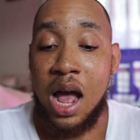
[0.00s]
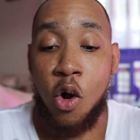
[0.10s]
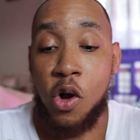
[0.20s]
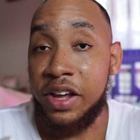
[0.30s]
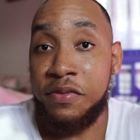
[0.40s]

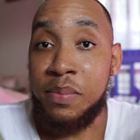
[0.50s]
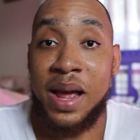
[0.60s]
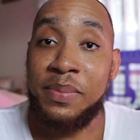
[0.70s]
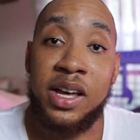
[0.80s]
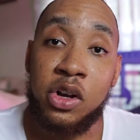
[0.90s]
or if it
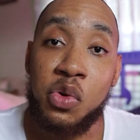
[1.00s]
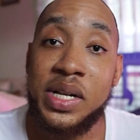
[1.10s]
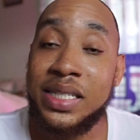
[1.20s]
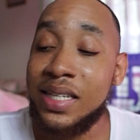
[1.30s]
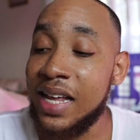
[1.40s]
might be a
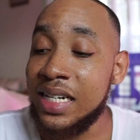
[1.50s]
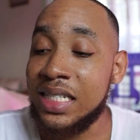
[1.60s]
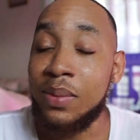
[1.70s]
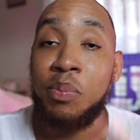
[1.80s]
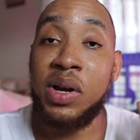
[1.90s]

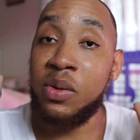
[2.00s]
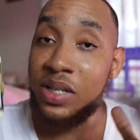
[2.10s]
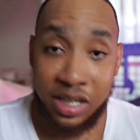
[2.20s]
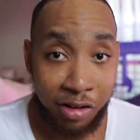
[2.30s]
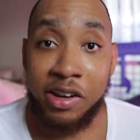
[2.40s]
coincidence, but it
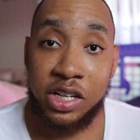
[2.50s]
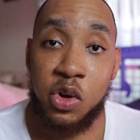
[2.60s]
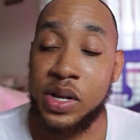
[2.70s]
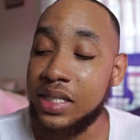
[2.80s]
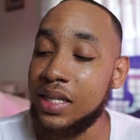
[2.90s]
was a great
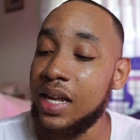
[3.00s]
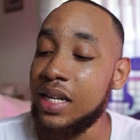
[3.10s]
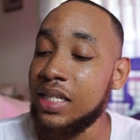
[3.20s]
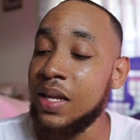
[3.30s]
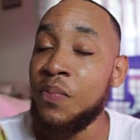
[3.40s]

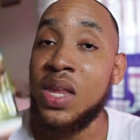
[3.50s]
coincidence.